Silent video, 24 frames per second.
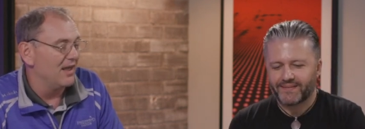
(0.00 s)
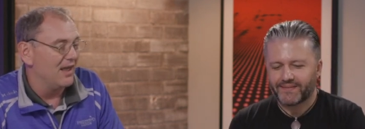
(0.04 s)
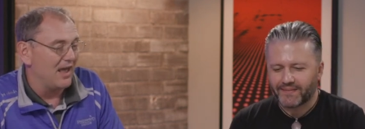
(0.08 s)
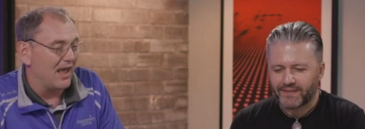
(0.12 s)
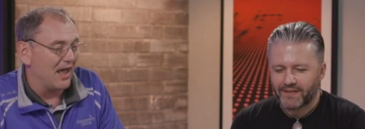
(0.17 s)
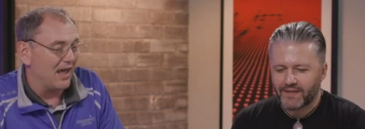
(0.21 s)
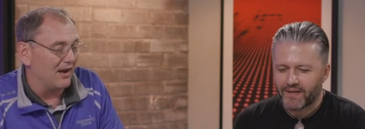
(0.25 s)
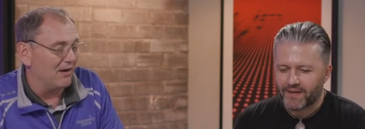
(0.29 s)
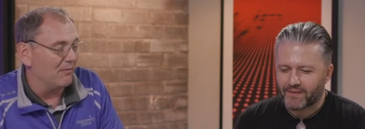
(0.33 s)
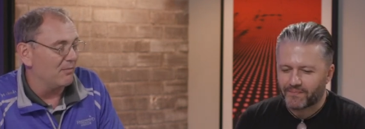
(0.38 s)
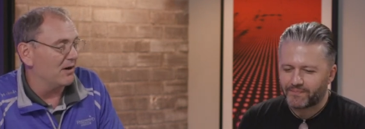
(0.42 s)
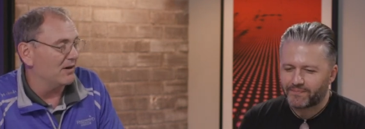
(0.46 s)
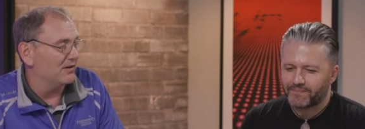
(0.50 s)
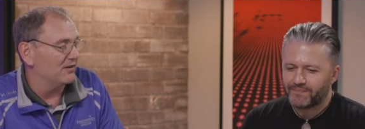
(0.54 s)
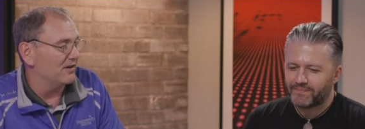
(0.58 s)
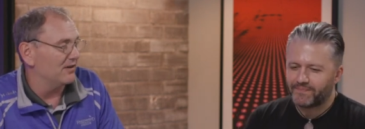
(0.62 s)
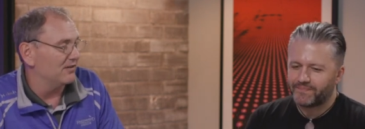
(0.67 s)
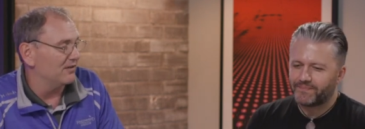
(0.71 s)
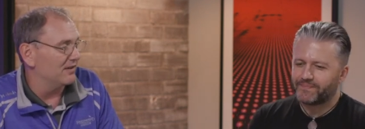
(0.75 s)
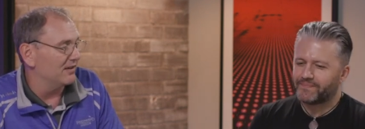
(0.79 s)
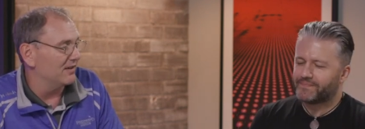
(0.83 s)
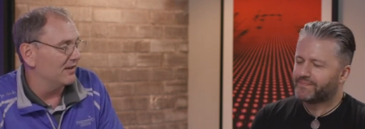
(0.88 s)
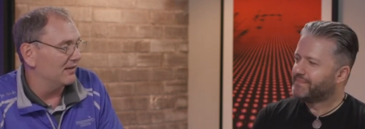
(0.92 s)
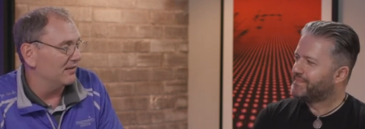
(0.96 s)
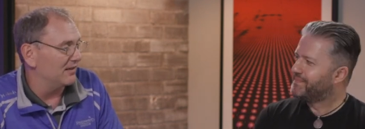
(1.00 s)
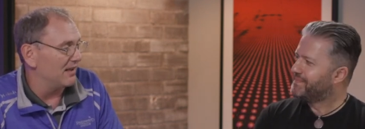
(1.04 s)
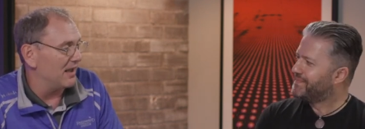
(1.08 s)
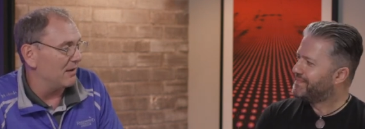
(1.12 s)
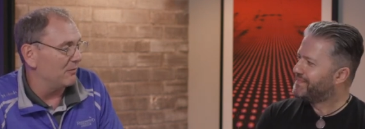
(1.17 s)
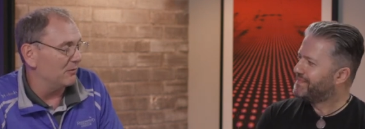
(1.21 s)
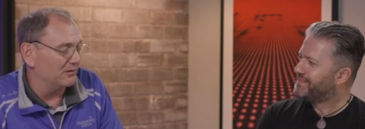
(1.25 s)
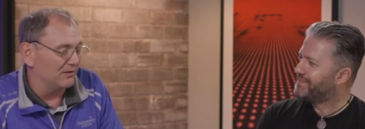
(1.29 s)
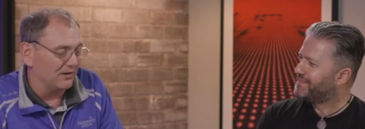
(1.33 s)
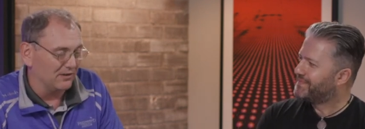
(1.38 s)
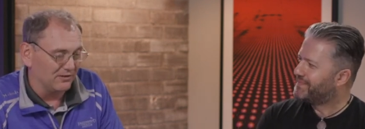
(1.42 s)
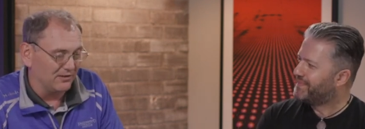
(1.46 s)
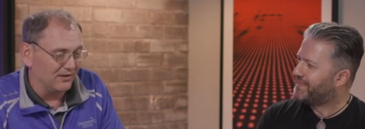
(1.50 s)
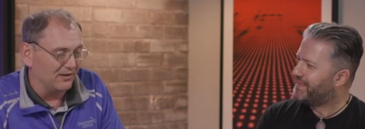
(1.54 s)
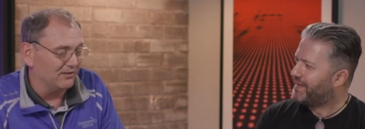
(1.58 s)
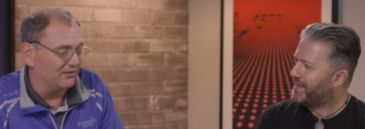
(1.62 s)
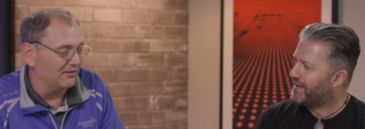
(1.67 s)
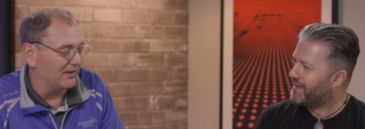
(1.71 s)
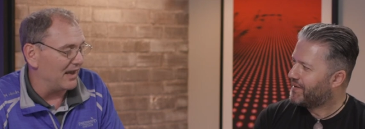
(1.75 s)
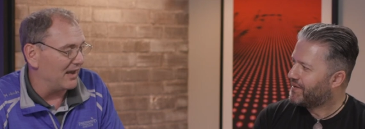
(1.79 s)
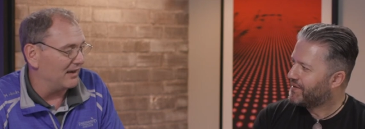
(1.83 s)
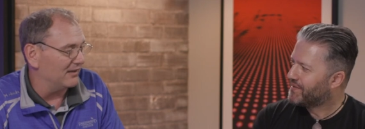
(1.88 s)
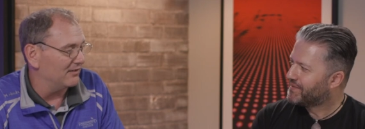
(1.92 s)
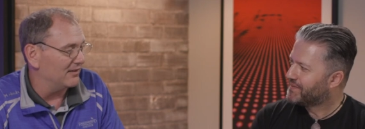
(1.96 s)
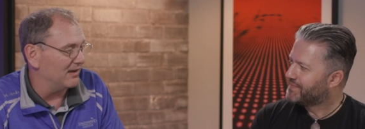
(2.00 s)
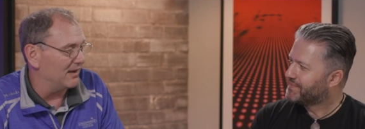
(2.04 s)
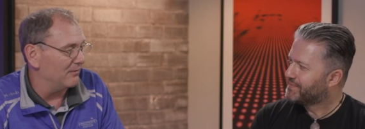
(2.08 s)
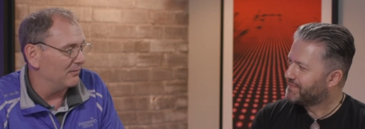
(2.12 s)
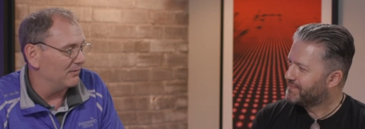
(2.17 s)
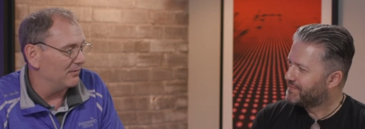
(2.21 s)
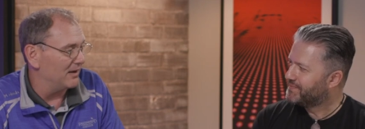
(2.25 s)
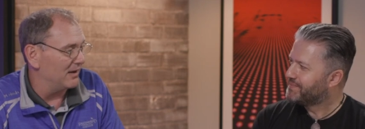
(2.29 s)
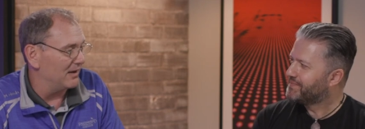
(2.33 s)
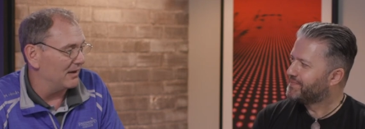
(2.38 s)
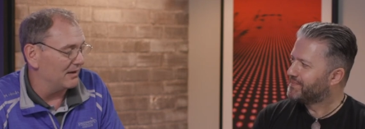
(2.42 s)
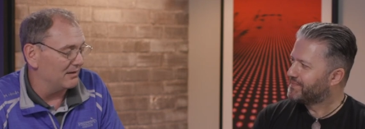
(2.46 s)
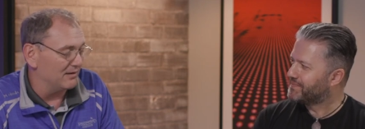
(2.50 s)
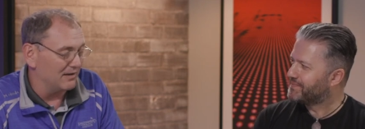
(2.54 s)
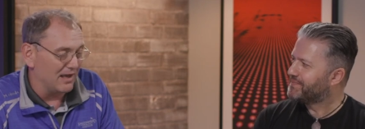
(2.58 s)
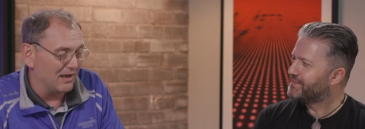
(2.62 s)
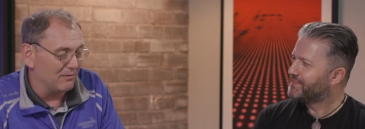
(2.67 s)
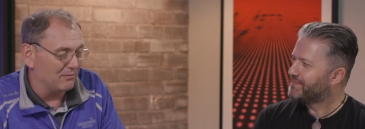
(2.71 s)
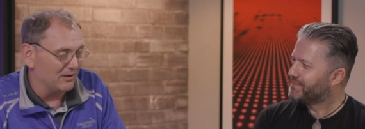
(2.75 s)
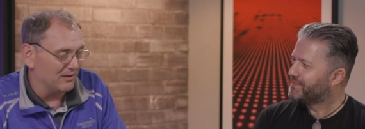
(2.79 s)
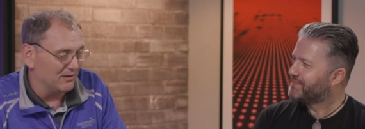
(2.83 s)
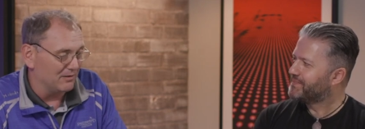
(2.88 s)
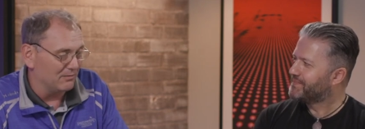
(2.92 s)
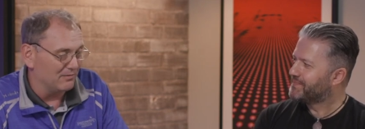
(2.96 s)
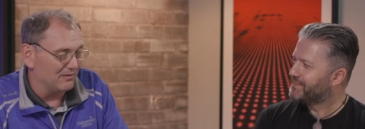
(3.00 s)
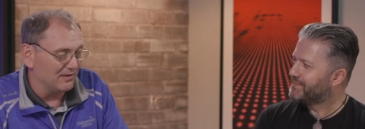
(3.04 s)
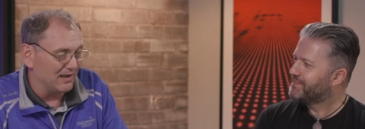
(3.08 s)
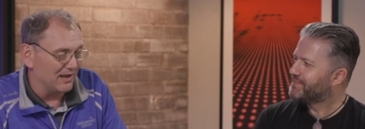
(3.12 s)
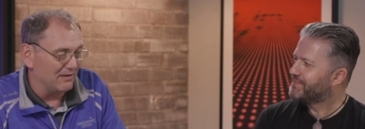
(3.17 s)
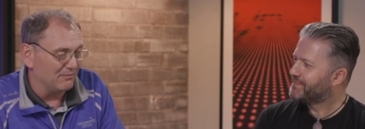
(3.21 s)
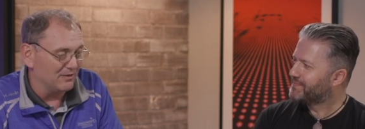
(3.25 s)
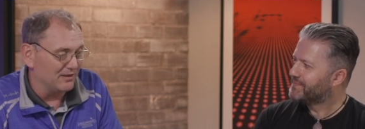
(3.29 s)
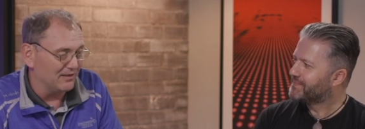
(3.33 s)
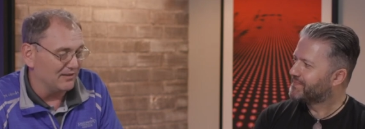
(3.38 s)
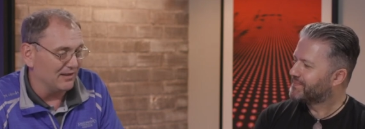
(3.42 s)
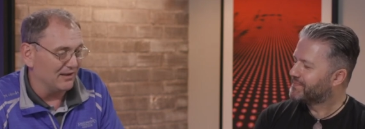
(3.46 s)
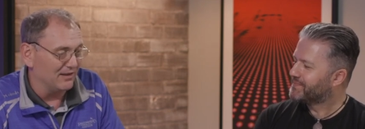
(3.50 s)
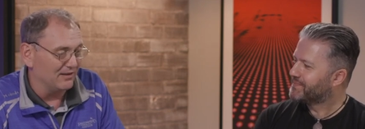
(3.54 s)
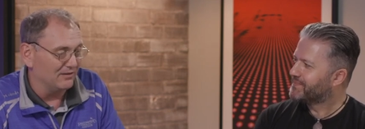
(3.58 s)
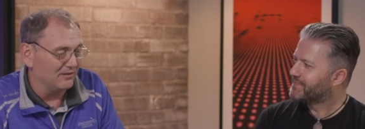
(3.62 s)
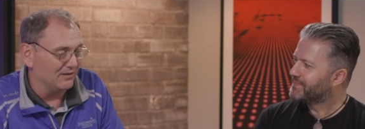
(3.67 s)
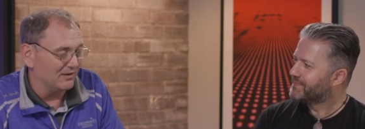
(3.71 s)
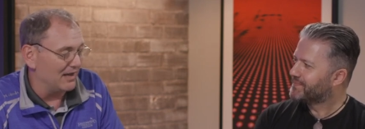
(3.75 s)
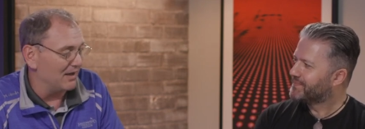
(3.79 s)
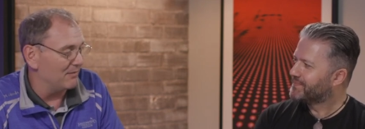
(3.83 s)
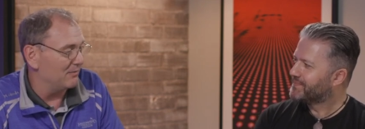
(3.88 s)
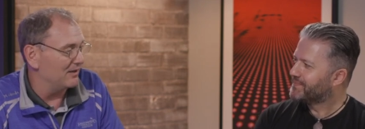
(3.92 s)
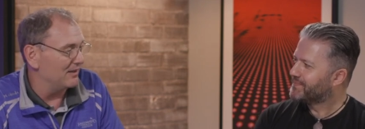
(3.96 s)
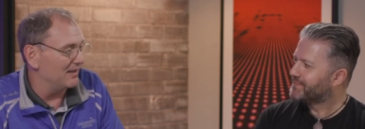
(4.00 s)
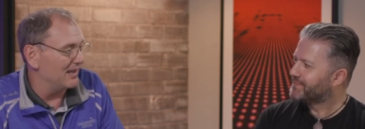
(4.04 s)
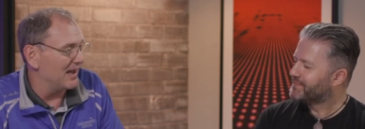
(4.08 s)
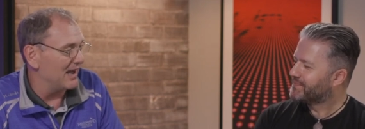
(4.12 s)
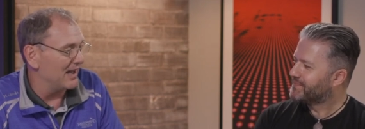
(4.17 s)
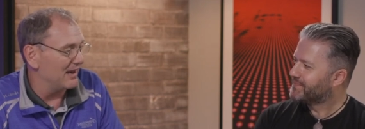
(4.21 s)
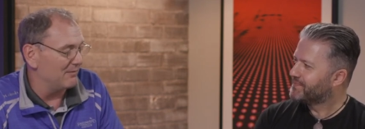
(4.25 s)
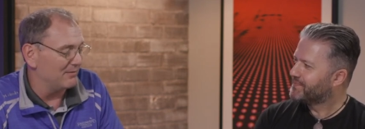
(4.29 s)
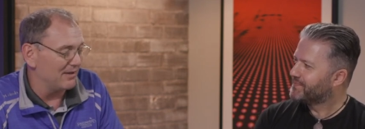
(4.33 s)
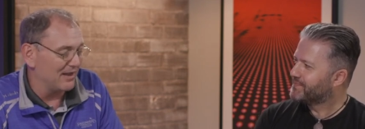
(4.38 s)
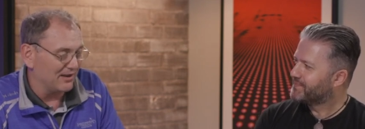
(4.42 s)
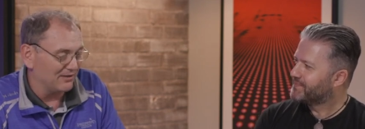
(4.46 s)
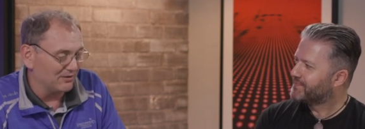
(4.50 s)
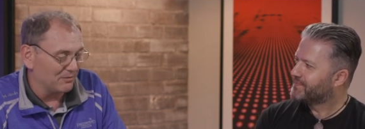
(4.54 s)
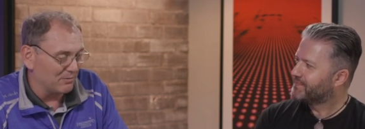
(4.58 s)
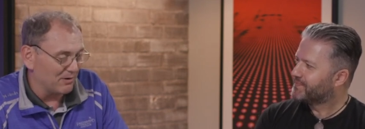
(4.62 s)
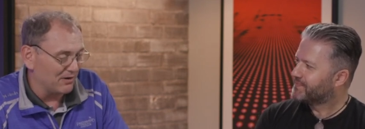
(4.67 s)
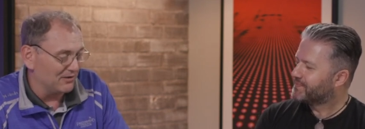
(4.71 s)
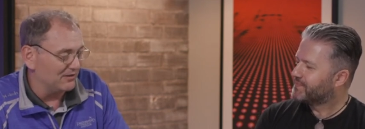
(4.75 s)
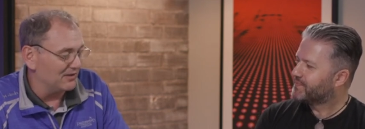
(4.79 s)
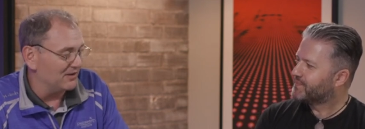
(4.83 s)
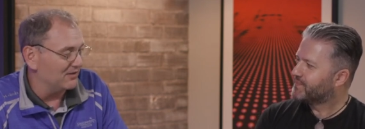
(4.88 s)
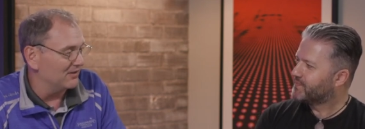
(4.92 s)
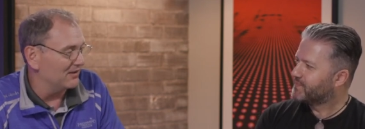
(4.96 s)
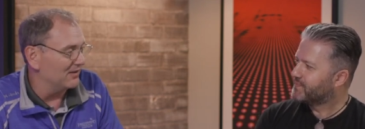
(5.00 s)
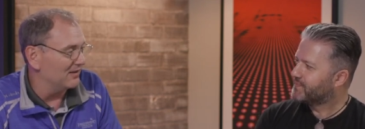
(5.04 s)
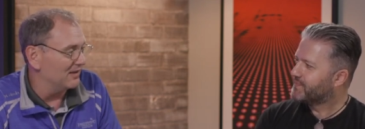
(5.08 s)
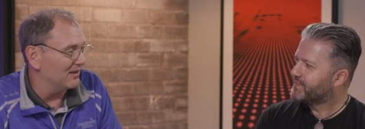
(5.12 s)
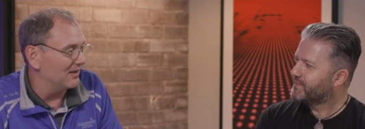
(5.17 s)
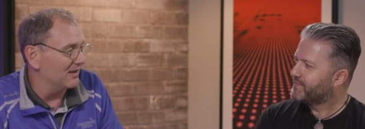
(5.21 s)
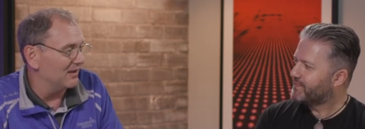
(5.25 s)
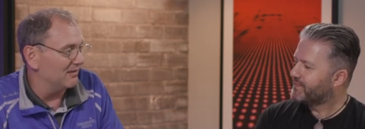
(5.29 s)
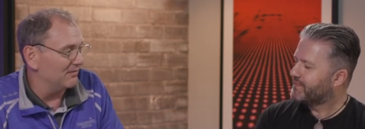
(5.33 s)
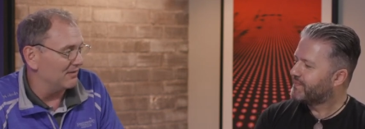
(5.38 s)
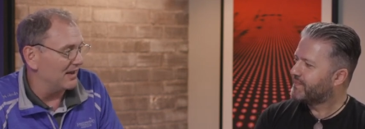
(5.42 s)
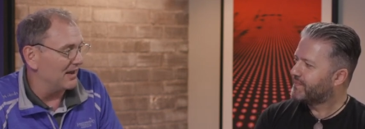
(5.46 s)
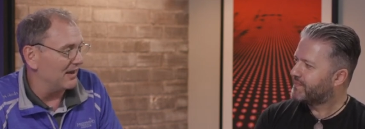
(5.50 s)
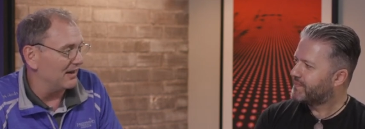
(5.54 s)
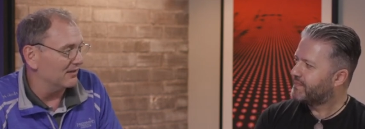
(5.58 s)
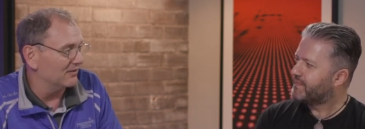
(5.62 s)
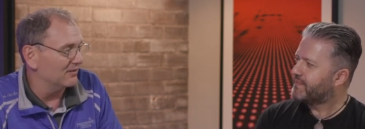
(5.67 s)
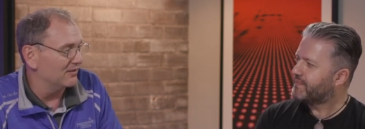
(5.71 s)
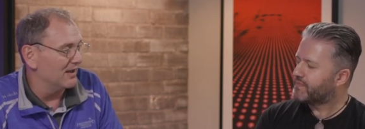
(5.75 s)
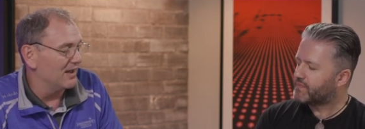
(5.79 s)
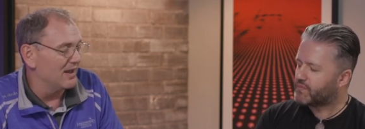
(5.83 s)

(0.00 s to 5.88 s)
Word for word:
Speaker 1: Yeah. And a partition key table does the exact same thing. Get me the get me thing. Get me the item that has a partition key of X.